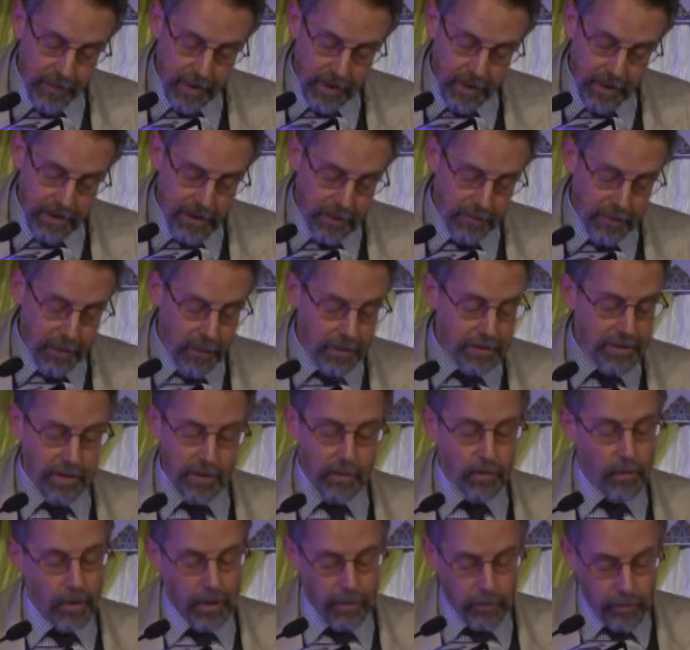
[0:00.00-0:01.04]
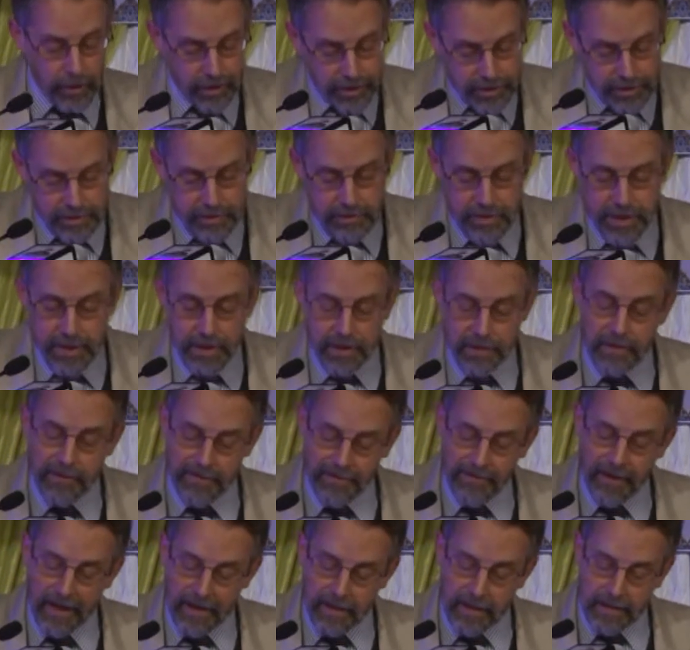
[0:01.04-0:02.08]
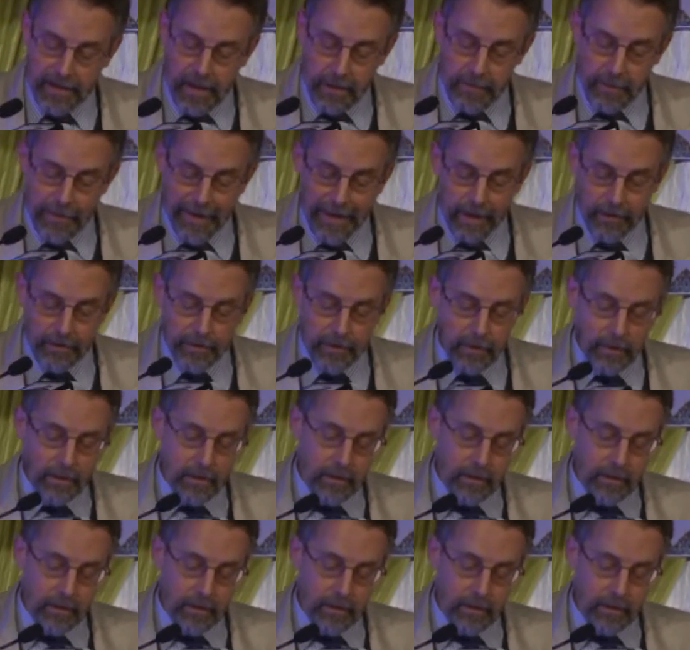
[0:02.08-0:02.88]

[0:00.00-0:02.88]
been as opposed to the one which did finally come about.